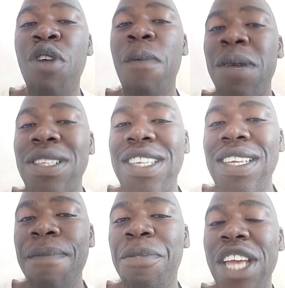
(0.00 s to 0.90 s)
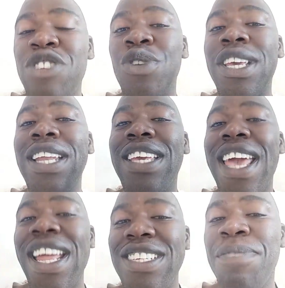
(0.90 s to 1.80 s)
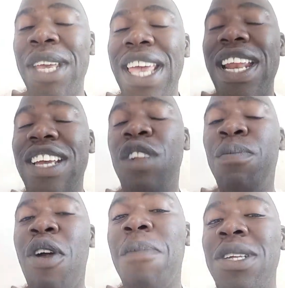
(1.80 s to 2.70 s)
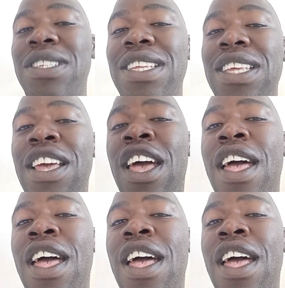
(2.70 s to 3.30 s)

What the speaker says: property that you can get, mechanical property